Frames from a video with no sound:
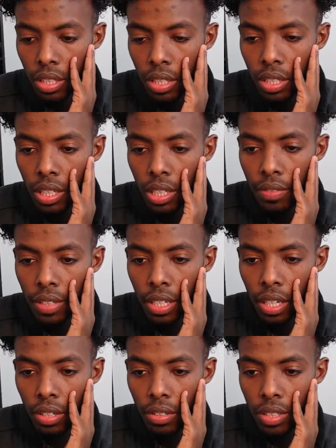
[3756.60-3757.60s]
Here we
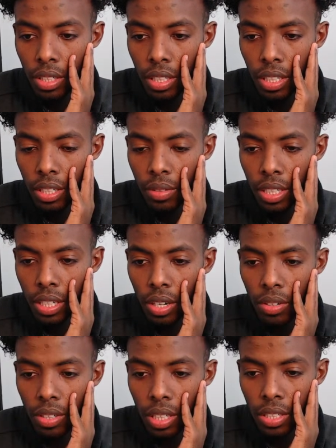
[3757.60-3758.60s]
go. Here we go.
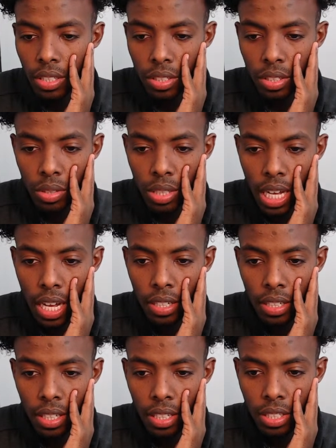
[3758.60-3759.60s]
Let's just do that.
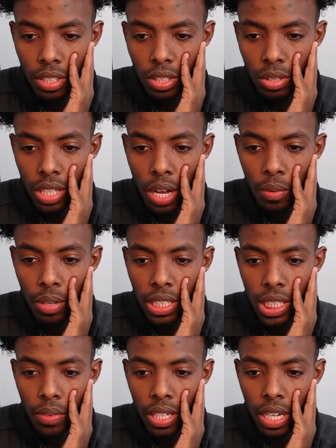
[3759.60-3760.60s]
Let's just do that.
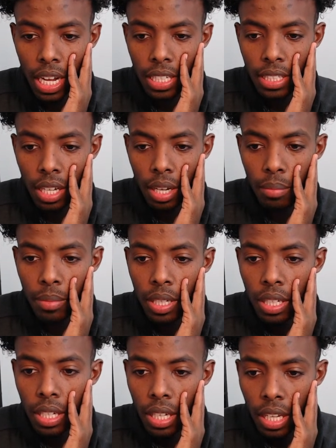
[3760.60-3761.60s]
179 something.
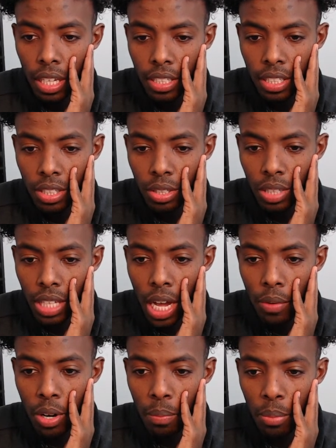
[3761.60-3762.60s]
Let's just do that.
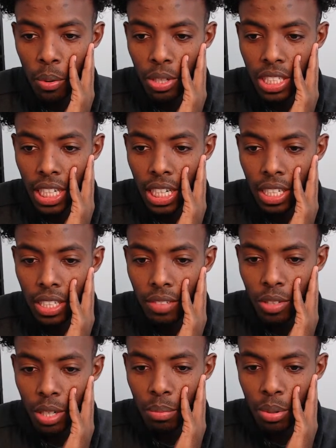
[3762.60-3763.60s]
We're approaching it. We're
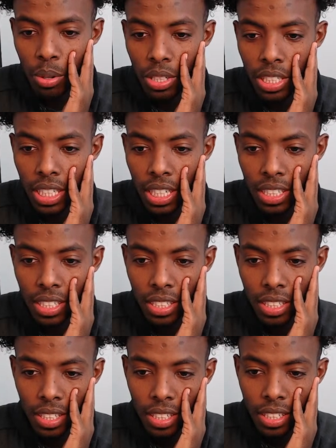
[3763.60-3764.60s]
approaching it.
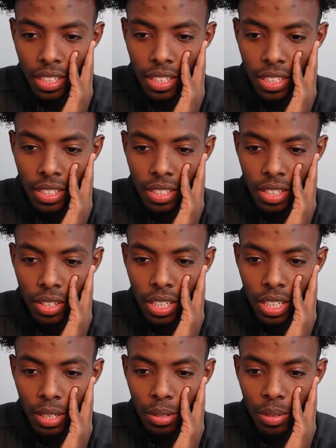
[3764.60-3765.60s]
So
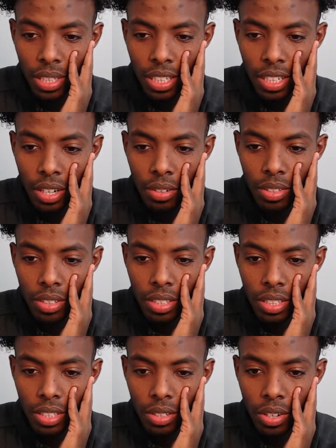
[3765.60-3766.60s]
here we go.
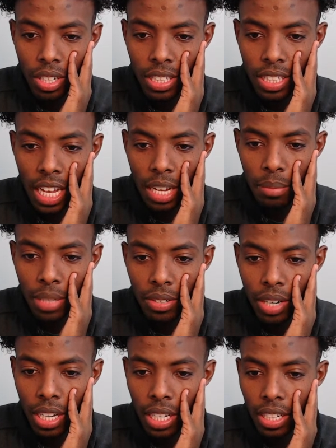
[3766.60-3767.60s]
Let's go to the 10-minute
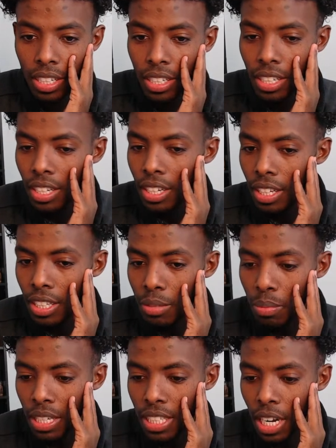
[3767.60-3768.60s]
right here. Let's
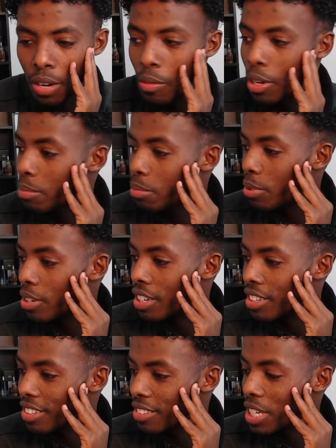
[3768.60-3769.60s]
place our one put.
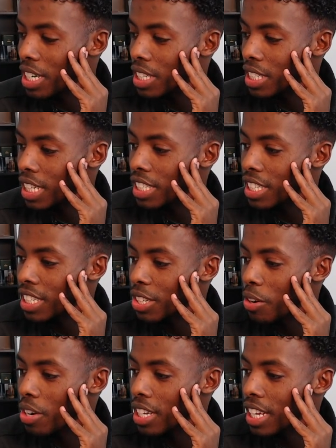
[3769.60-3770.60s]
We are essentially
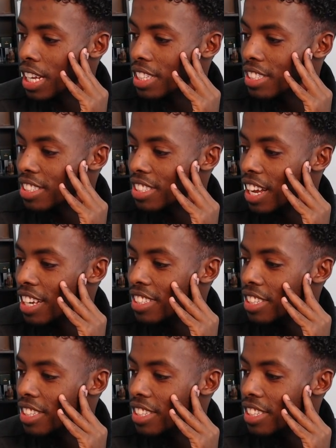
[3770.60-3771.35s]
going against this, guys.